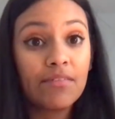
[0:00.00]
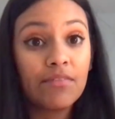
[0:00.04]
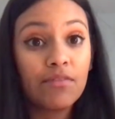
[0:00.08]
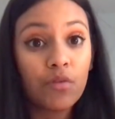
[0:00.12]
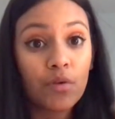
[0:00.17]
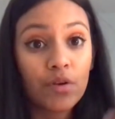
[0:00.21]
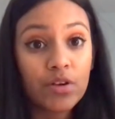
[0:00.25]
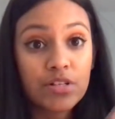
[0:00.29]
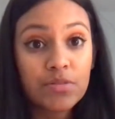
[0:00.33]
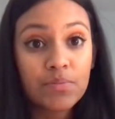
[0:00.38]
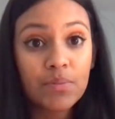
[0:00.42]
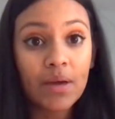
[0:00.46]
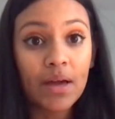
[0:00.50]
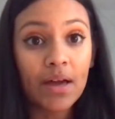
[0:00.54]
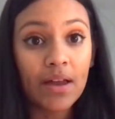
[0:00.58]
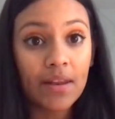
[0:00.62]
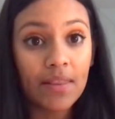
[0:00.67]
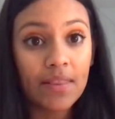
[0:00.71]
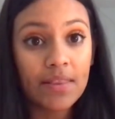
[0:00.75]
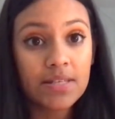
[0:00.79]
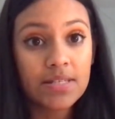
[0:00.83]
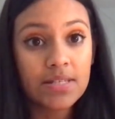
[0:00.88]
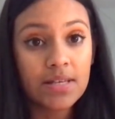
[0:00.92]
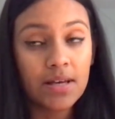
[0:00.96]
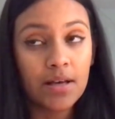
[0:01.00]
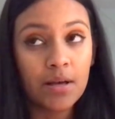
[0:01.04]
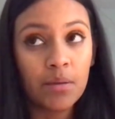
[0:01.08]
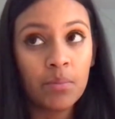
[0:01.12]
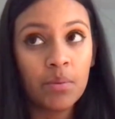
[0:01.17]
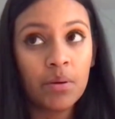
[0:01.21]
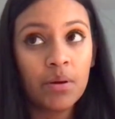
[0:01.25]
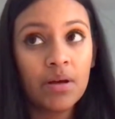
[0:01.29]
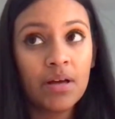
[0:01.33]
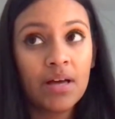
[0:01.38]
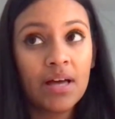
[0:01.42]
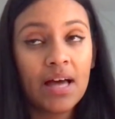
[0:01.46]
forced me out of the tub.